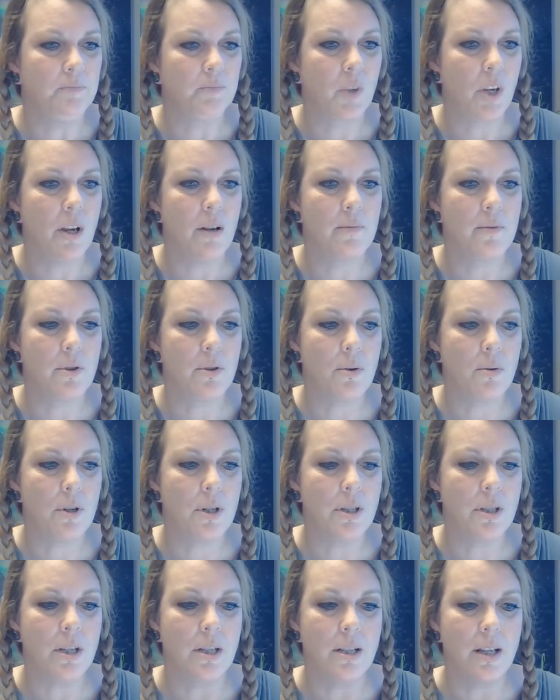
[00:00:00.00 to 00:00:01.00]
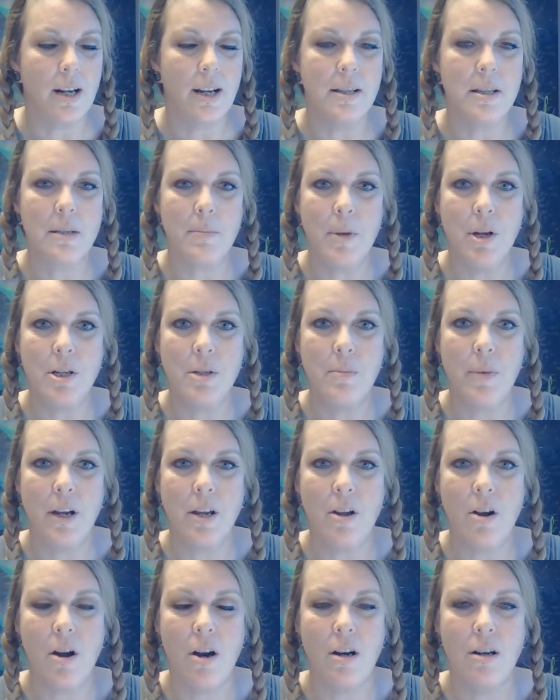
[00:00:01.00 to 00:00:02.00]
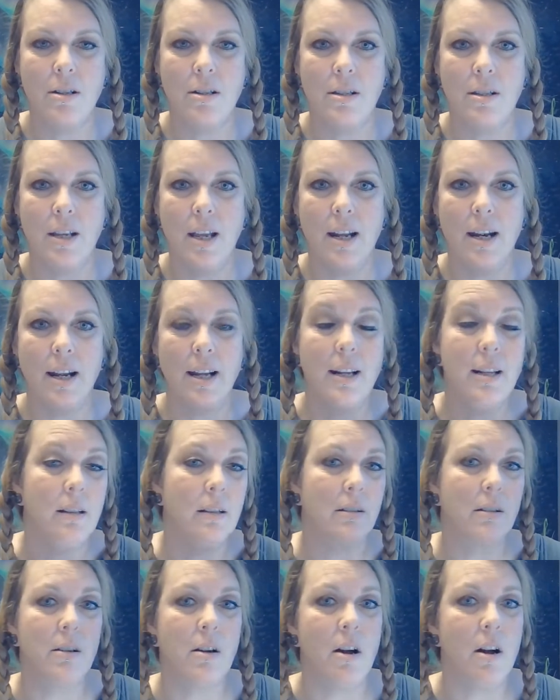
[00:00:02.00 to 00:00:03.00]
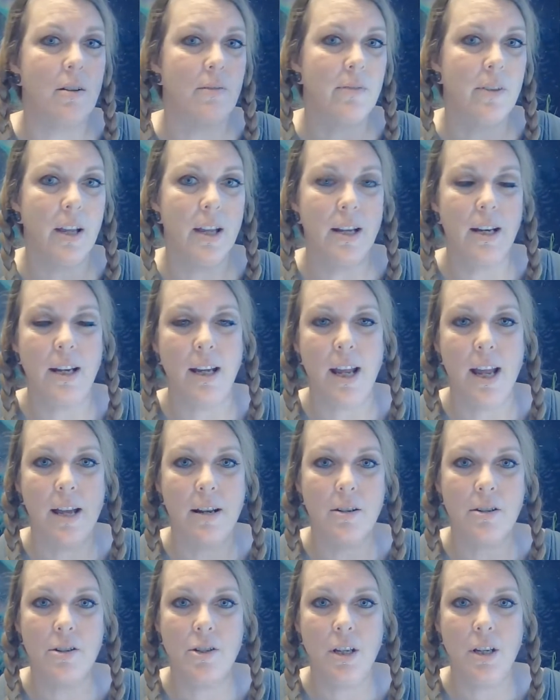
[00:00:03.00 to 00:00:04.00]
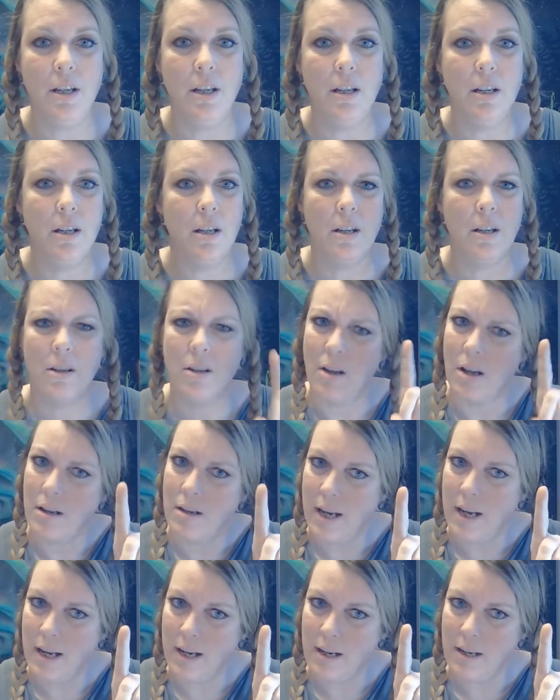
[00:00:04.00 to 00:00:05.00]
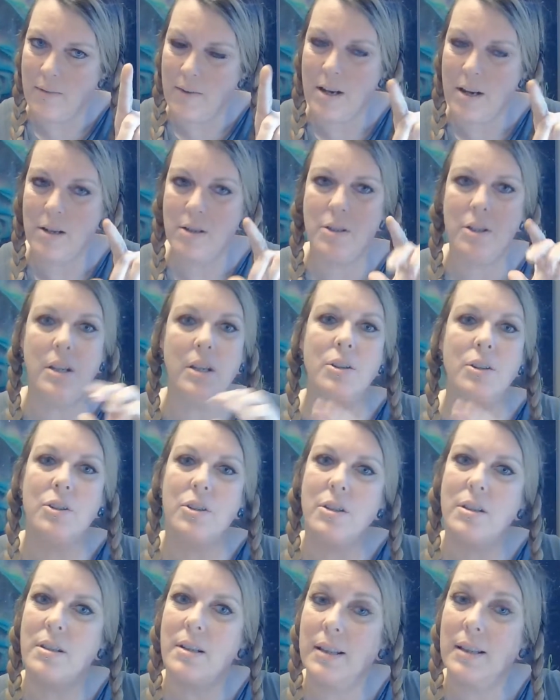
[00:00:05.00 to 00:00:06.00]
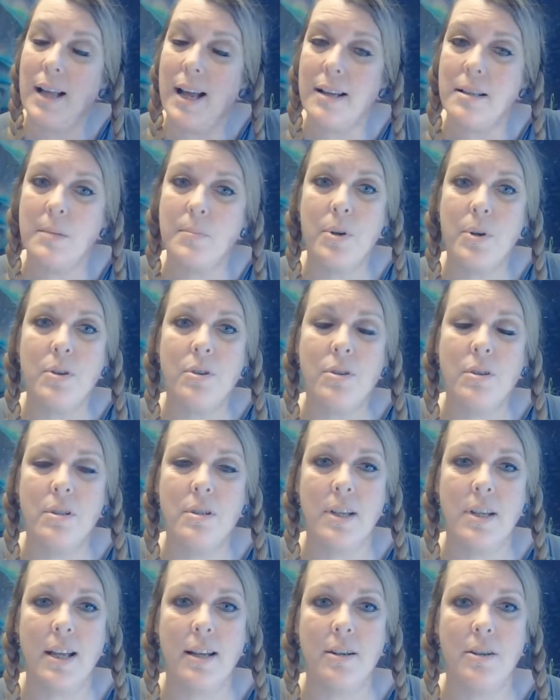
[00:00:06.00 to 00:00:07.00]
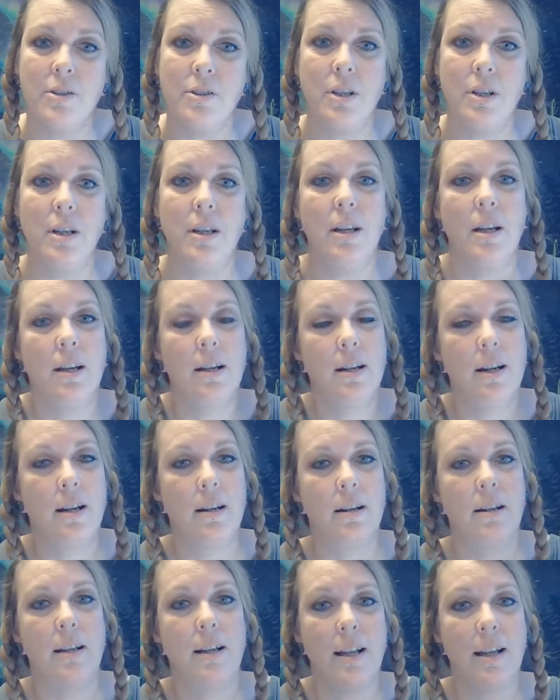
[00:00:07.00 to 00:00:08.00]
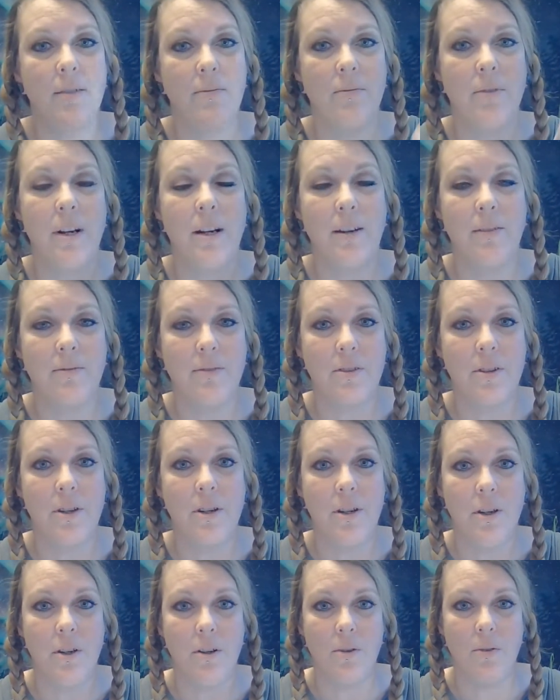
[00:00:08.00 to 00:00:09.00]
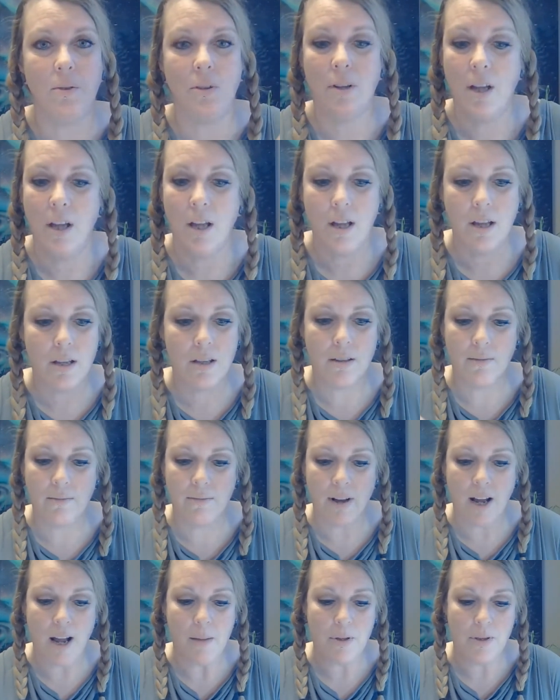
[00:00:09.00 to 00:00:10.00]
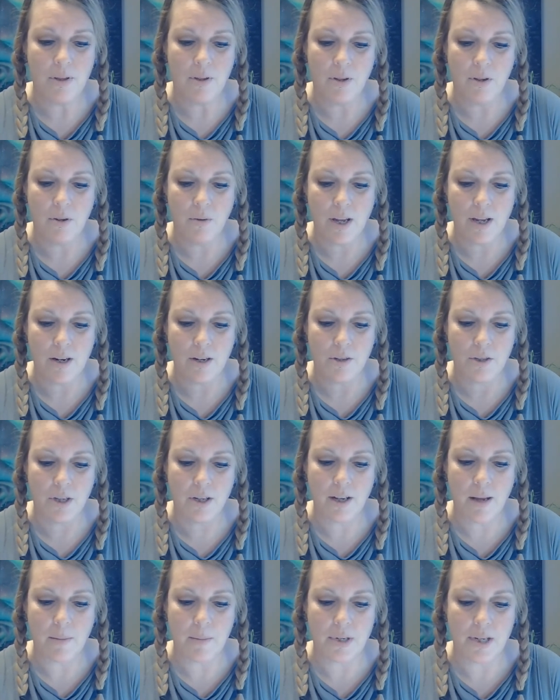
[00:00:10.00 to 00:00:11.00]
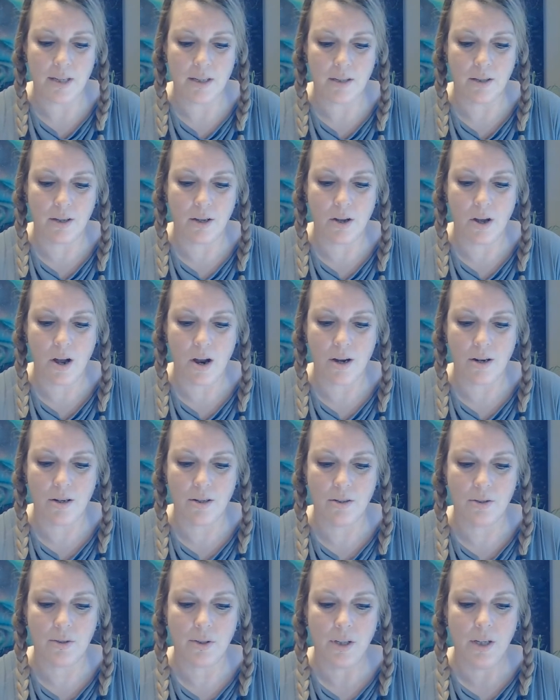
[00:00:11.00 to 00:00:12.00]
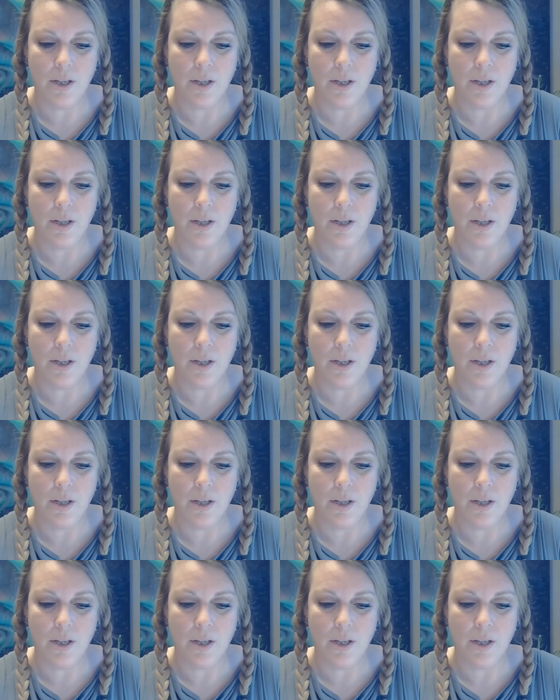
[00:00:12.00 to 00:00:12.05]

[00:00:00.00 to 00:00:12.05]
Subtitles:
of sorts, is that I smudge my cards and I clear off any energy, not negative energy, just the last person's energy, and I get ready for the vibe of the new energy coming into the cards.